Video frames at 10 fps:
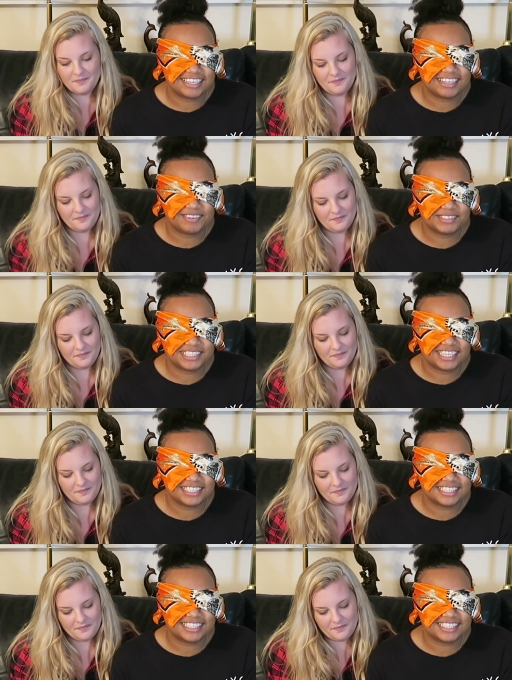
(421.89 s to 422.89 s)
Speaker 1: All right, what's
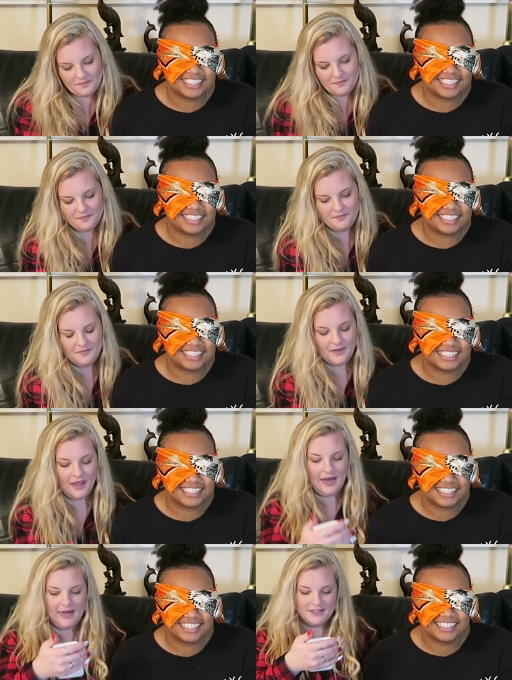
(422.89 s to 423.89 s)
next?
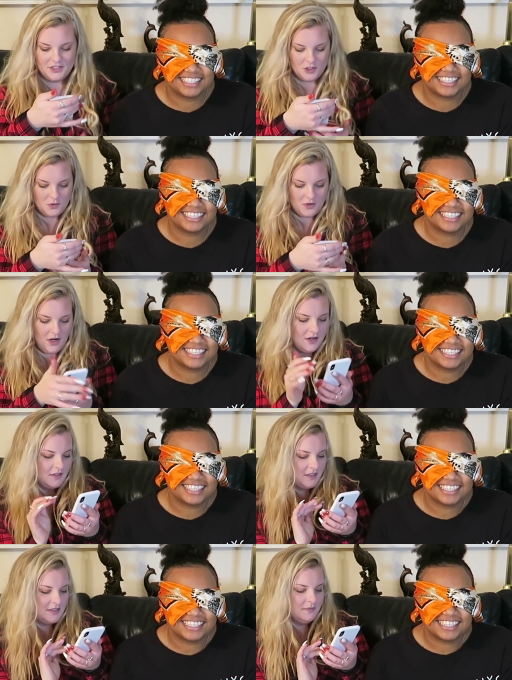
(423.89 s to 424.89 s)
Add to cart.